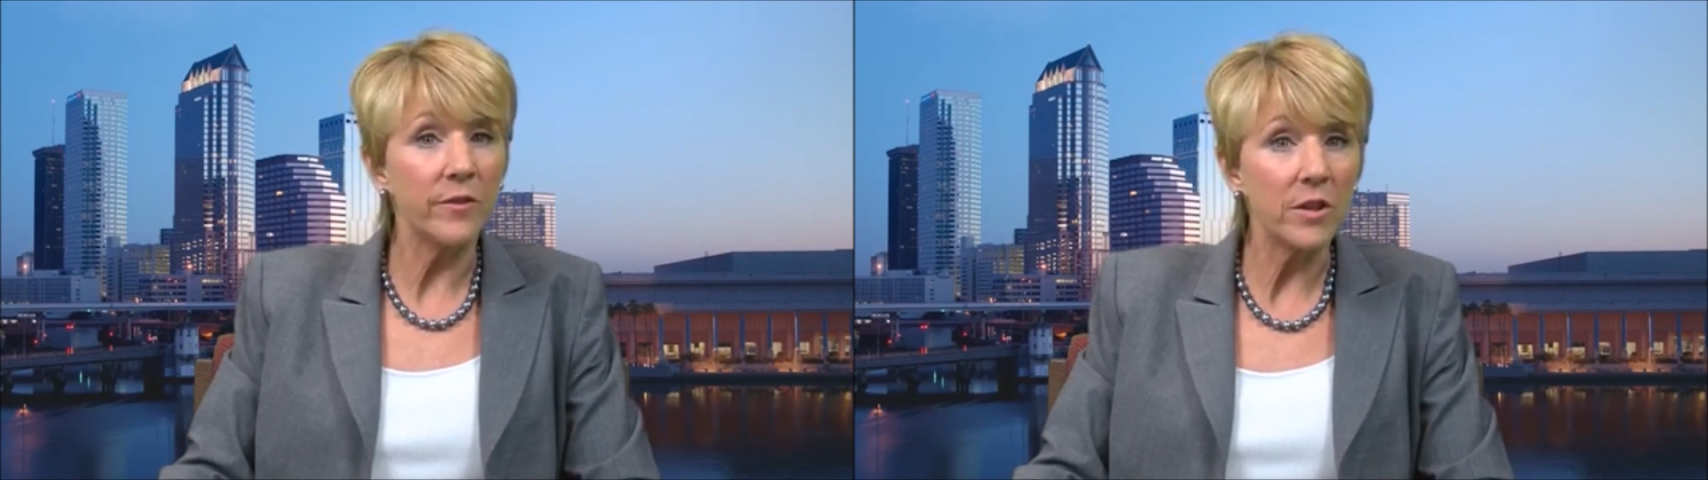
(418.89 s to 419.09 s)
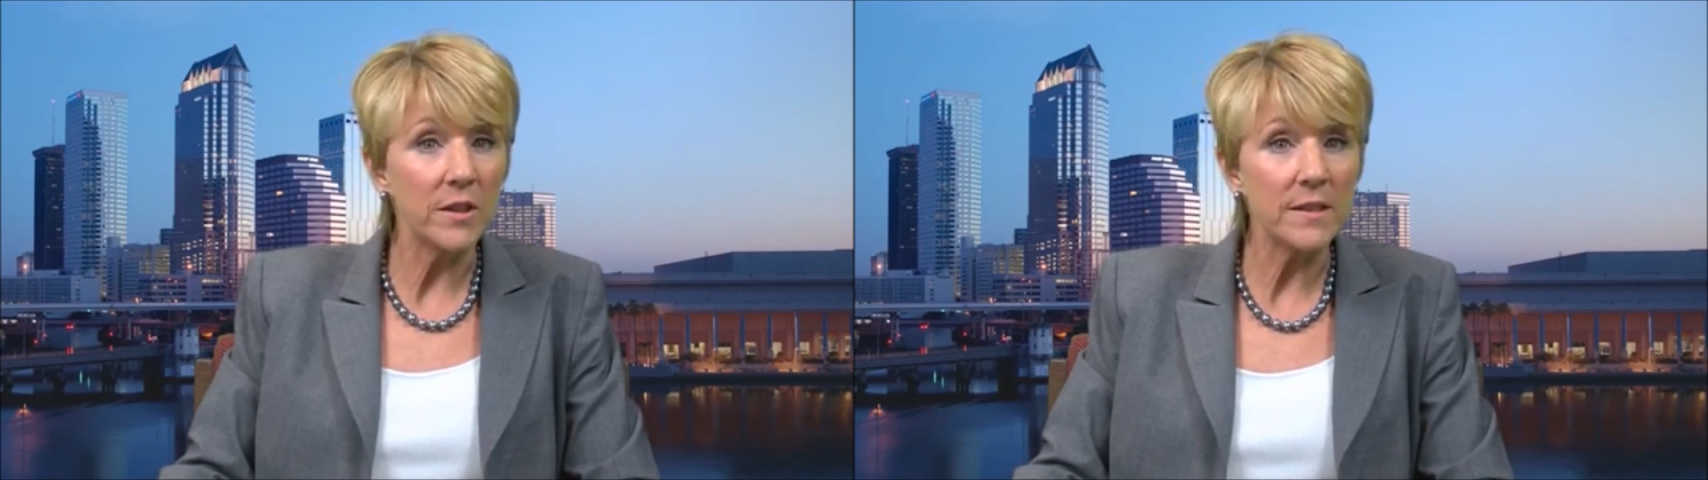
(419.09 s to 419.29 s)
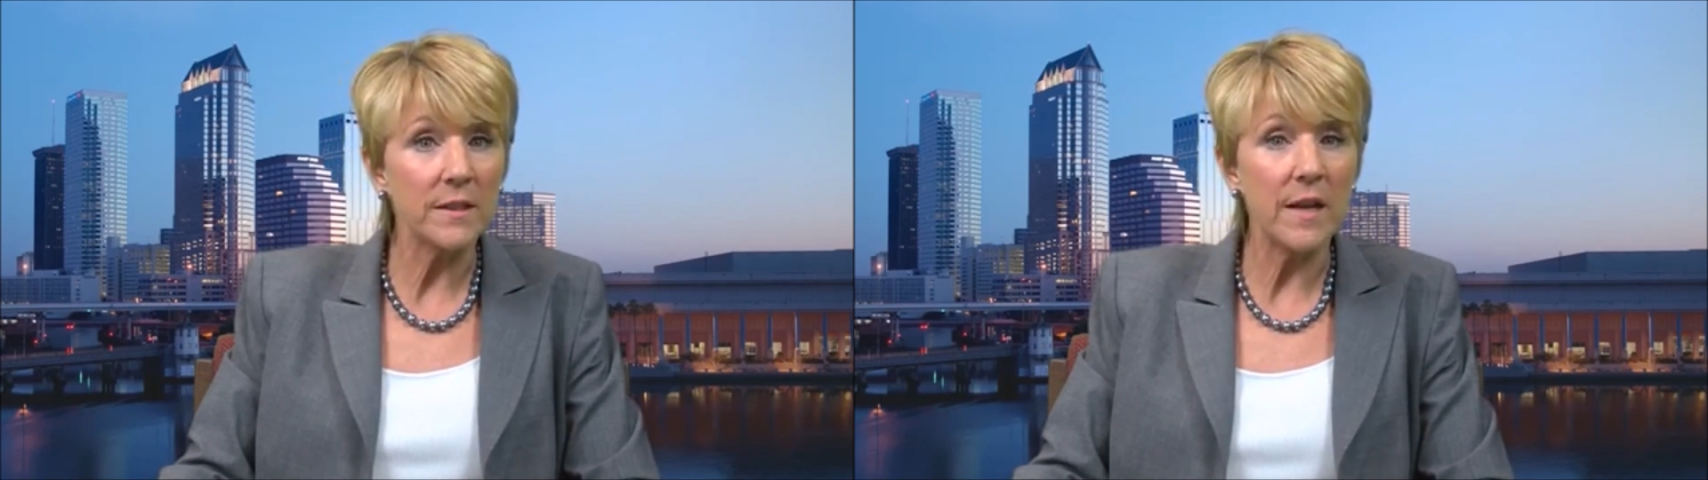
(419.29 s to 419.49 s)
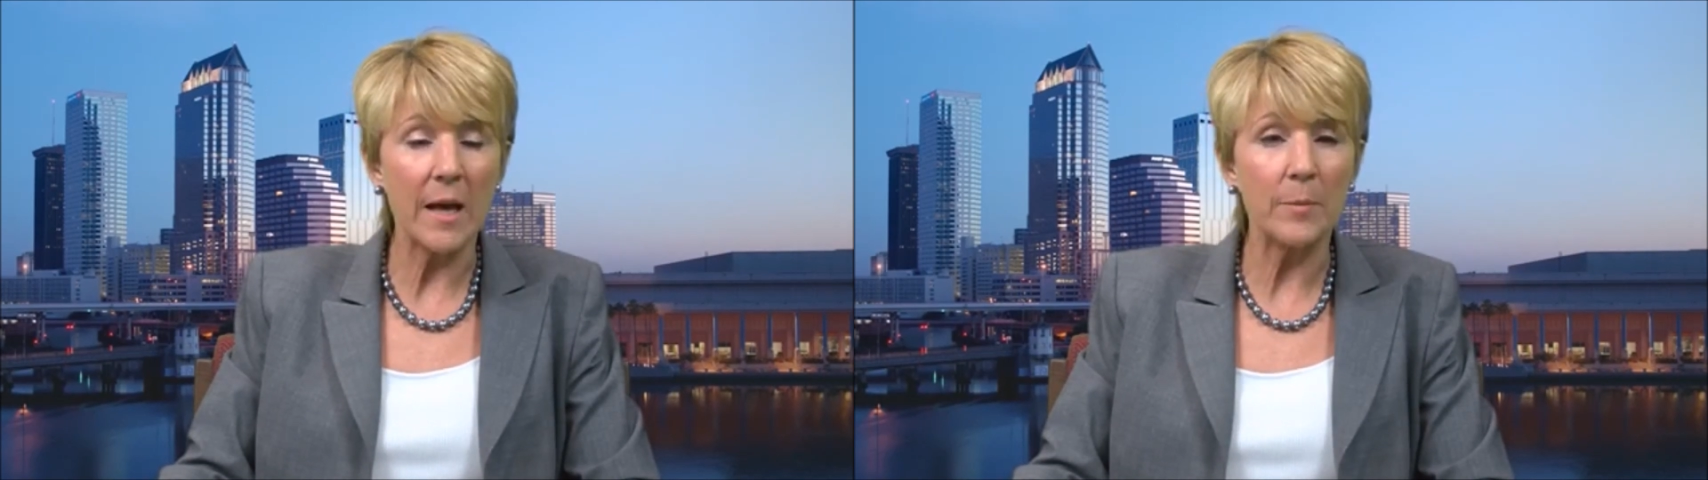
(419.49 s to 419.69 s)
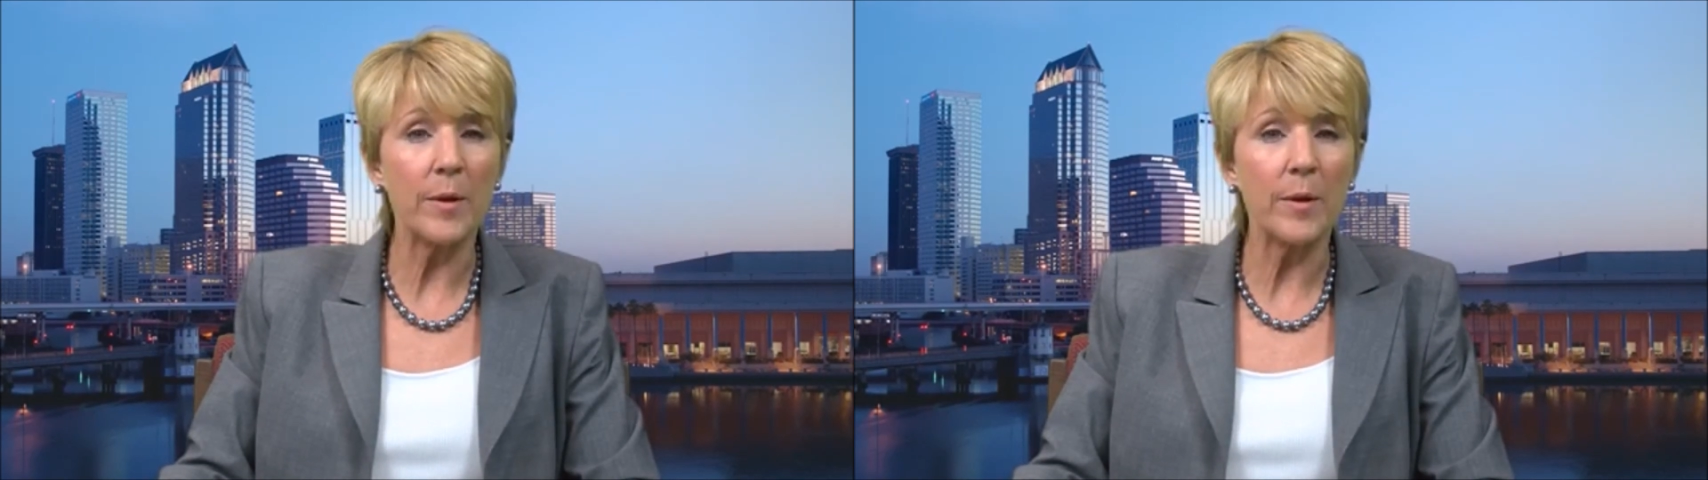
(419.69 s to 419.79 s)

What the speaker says: Ferguson and